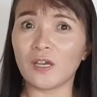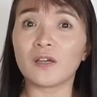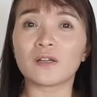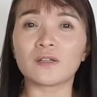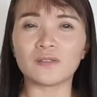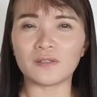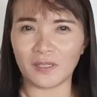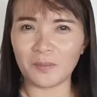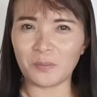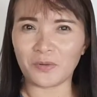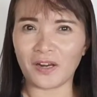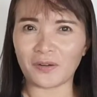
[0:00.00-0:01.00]

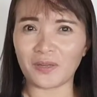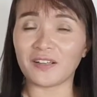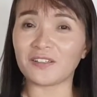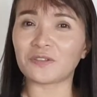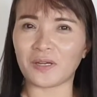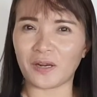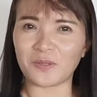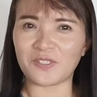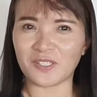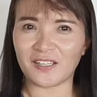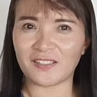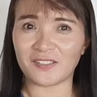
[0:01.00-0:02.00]
contemporary literary
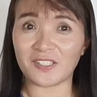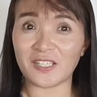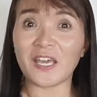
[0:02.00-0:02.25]
studies.